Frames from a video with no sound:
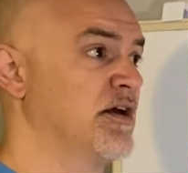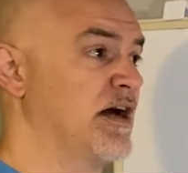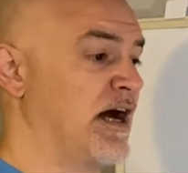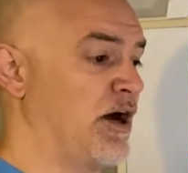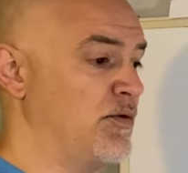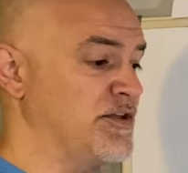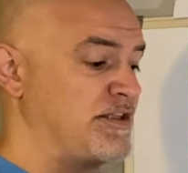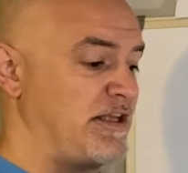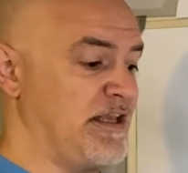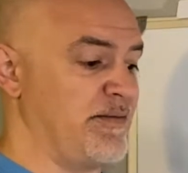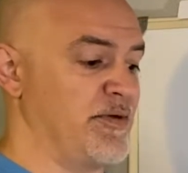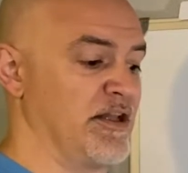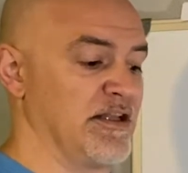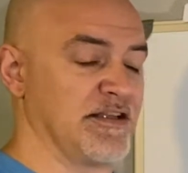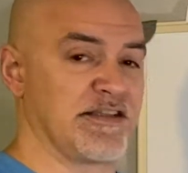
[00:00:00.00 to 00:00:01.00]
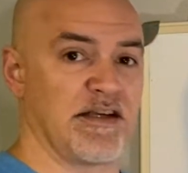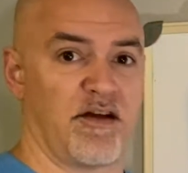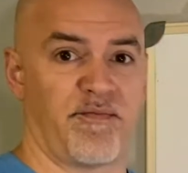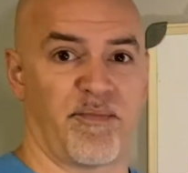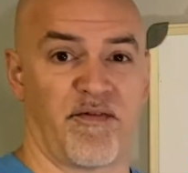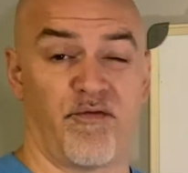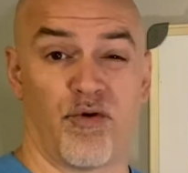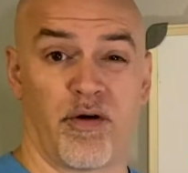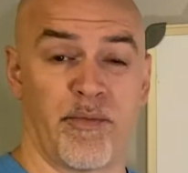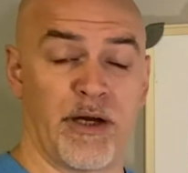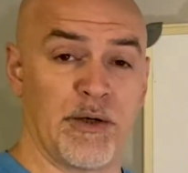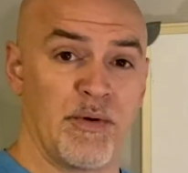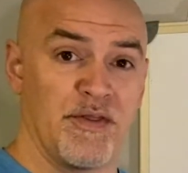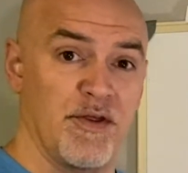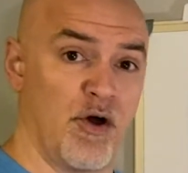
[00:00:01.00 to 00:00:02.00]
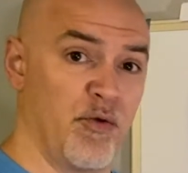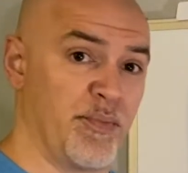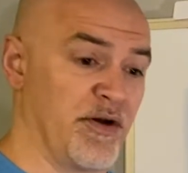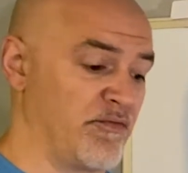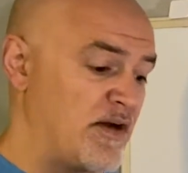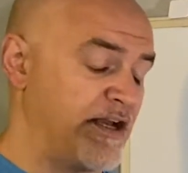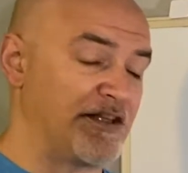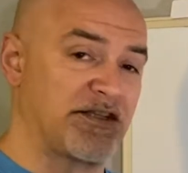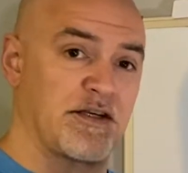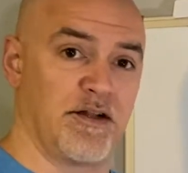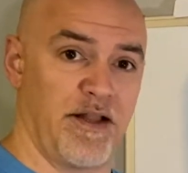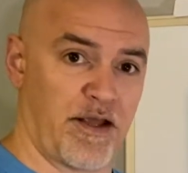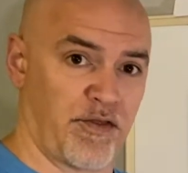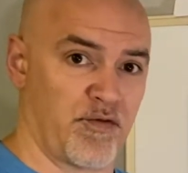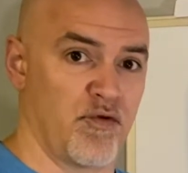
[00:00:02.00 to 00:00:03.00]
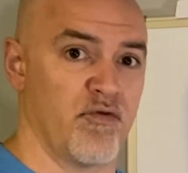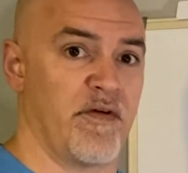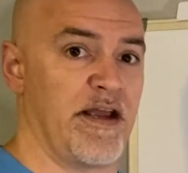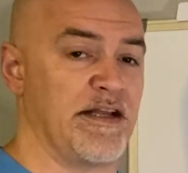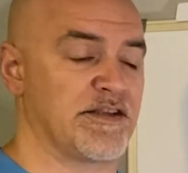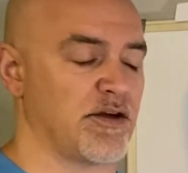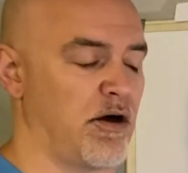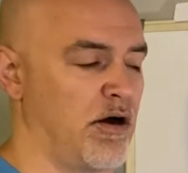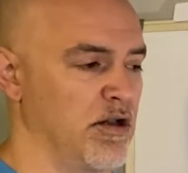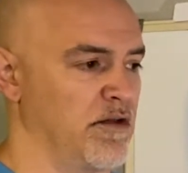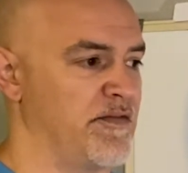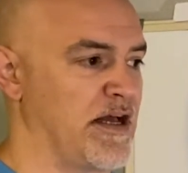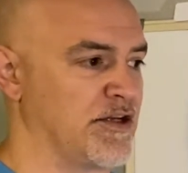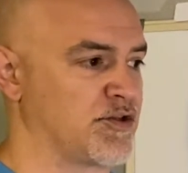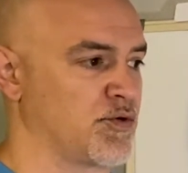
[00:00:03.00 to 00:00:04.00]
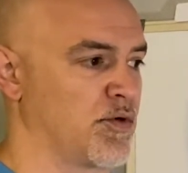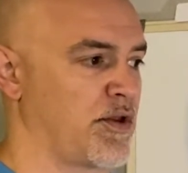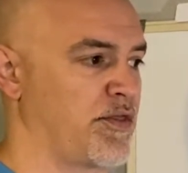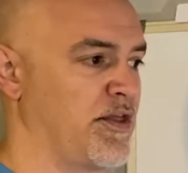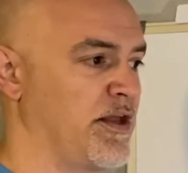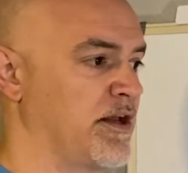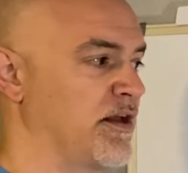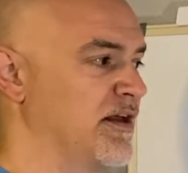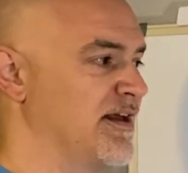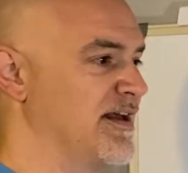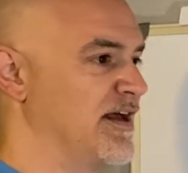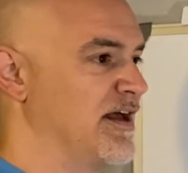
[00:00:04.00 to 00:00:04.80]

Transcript: How is the email itself performing with open rates, click-through rates, all of that sort of thing?